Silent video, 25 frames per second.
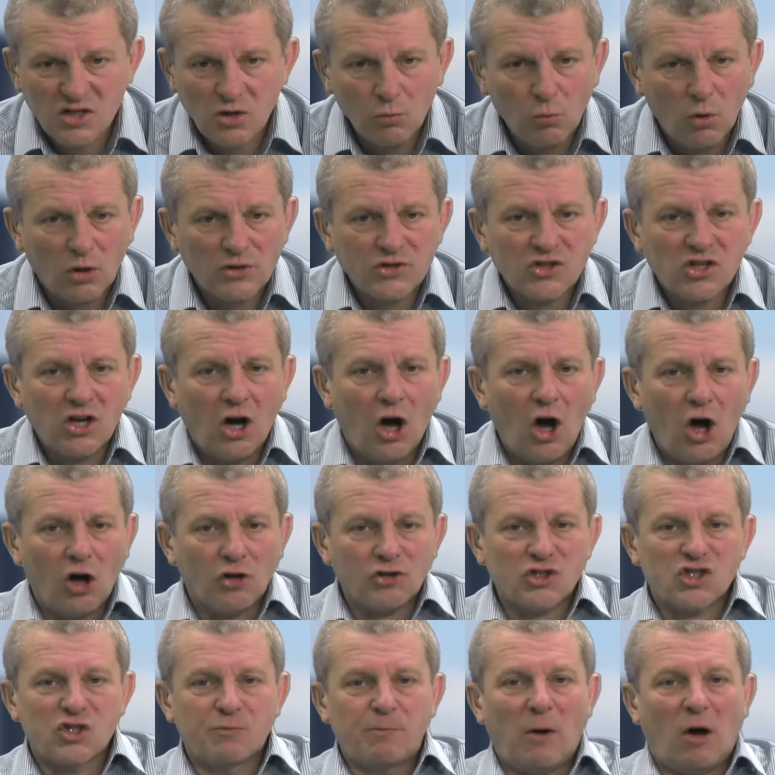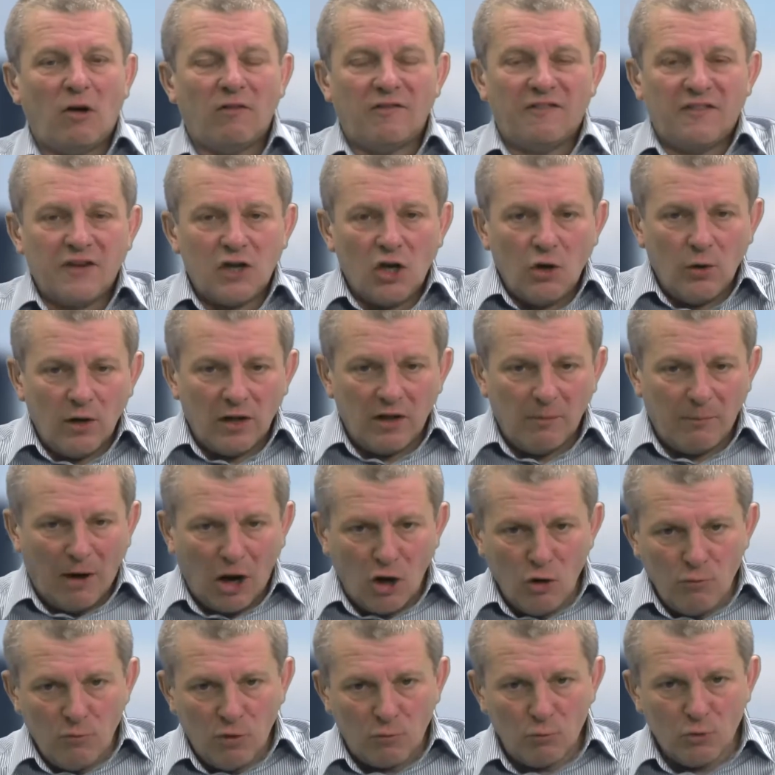what's a hot spot for you at the
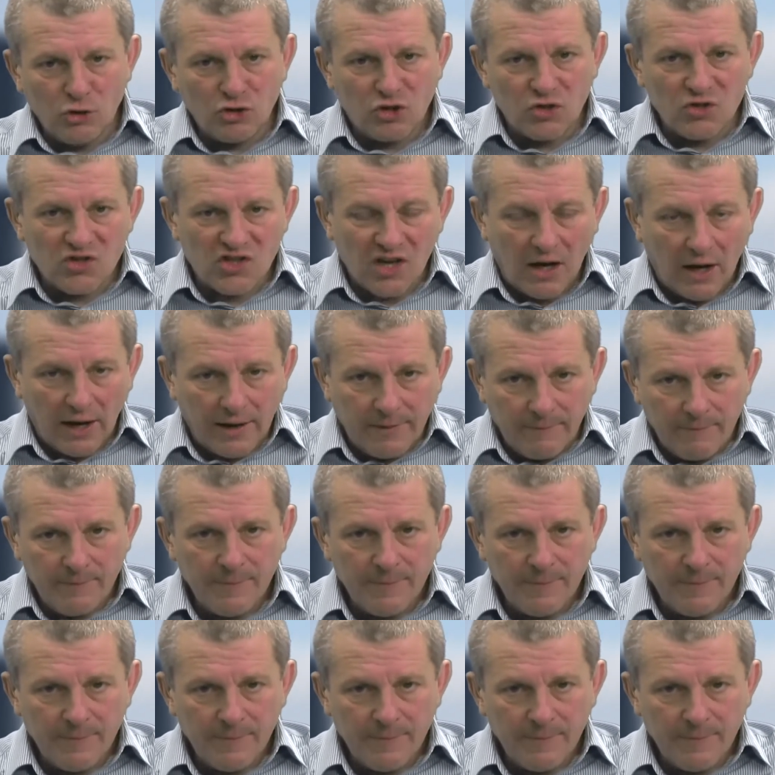moment, would you say?